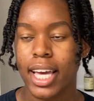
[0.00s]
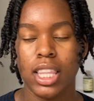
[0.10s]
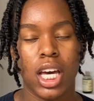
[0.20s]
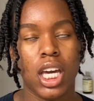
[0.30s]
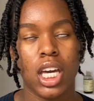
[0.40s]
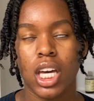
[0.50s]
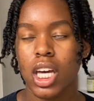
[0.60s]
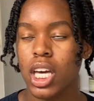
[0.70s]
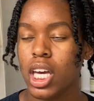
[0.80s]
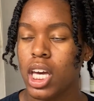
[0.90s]
Like,
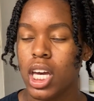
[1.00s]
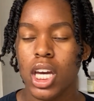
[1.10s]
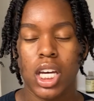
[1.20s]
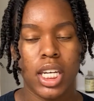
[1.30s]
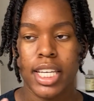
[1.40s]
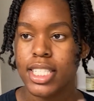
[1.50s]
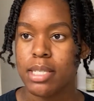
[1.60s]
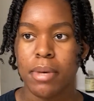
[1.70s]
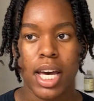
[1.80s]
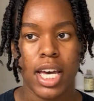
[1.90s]
this is
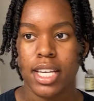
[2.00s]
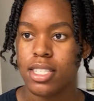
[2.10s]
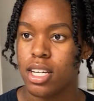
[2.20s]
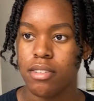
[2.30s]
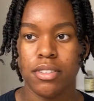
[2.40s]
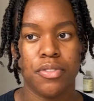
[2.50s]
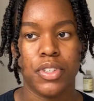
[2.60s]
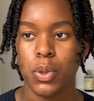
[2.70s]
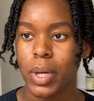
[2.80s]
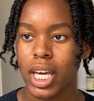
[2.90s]
my hair stuff for
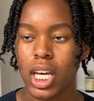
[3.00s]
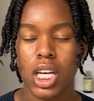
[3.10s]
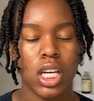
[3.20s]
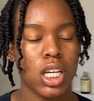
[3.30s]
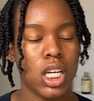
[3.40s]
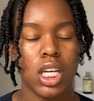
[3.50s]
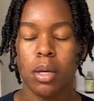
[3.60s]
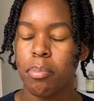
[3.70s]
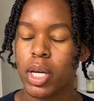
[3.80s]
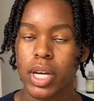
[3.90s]
the week,
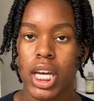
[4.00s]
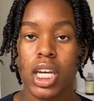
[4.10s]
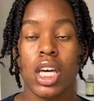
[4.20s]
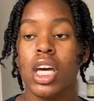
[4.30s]
period.